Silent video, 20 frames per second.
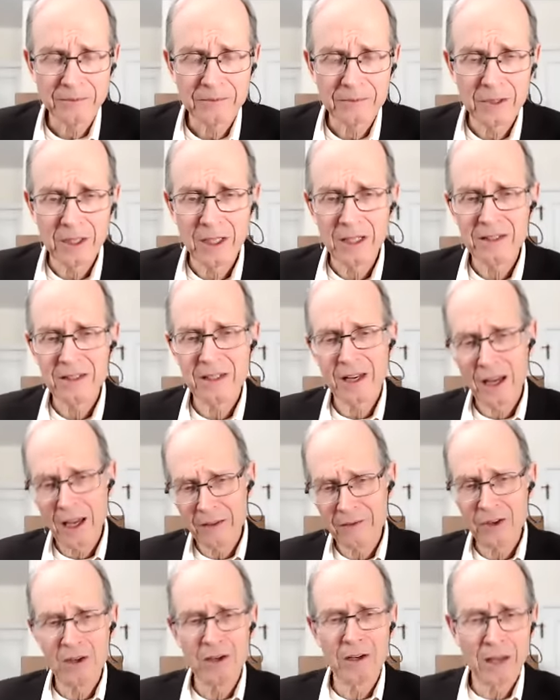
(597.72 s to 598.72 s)
God said, I've
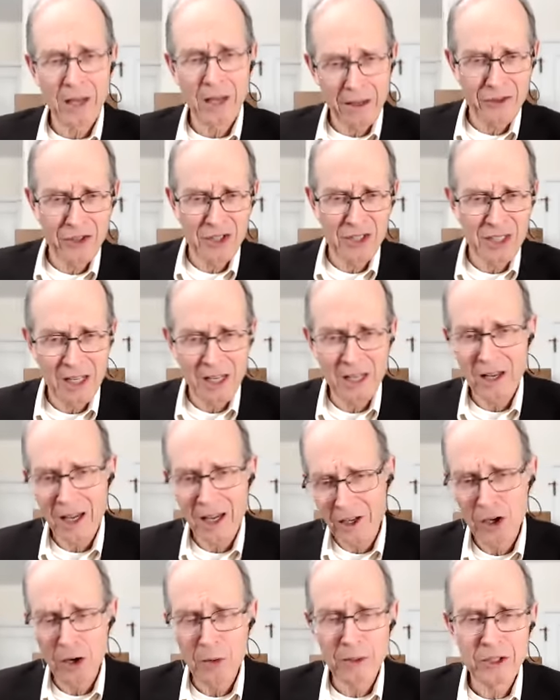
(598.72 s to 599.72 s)
heard, I've seen, I
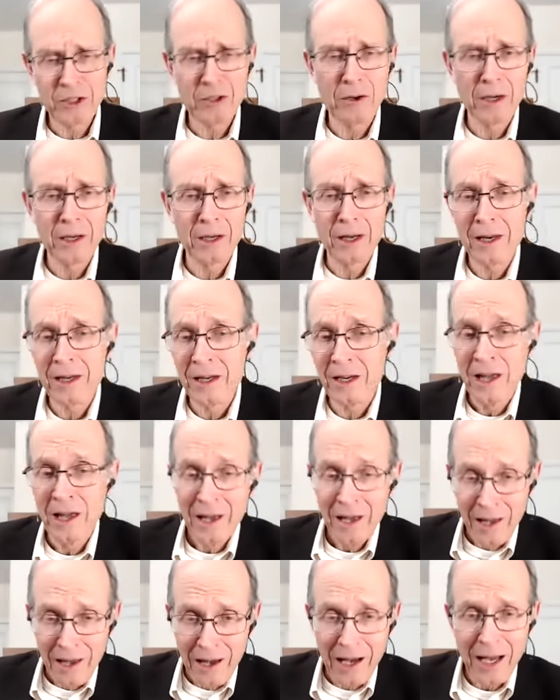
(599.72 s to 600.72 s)
know what's going on, and
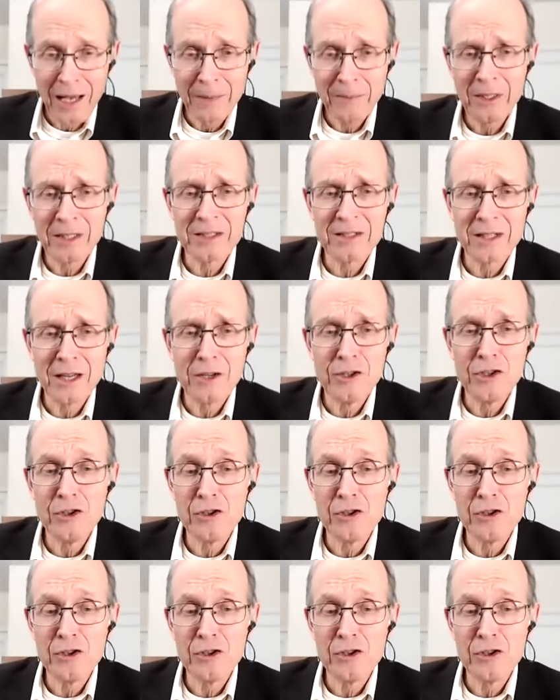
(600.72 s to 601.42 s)
I'm going to send you